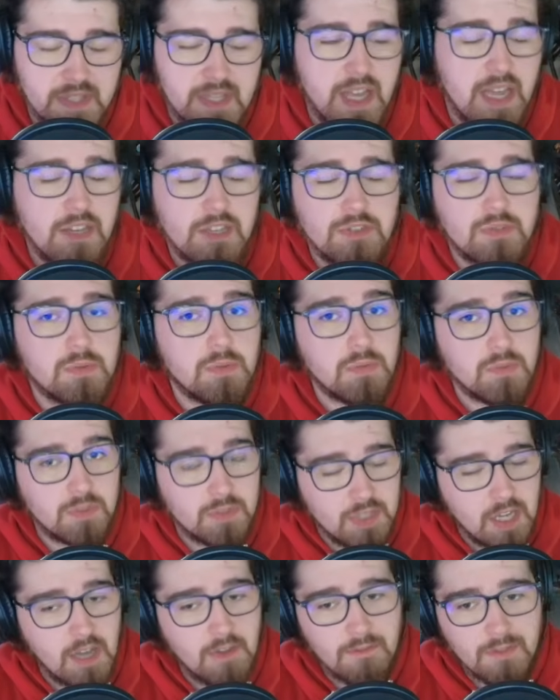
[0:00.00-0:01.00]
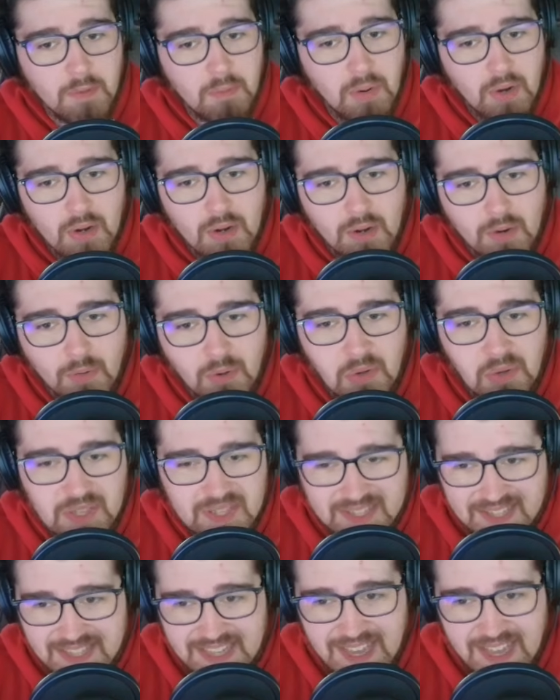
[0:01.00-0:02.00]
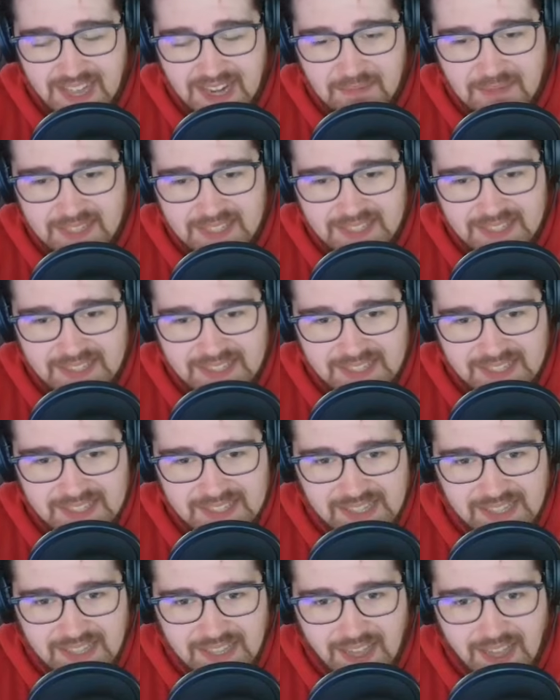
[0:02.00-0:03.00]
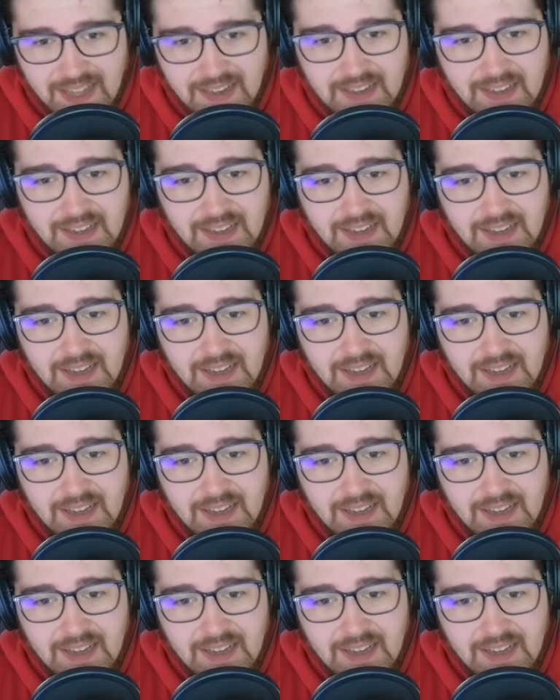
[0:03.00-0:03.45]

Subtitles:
The actual tougher part was the enemies and things like that.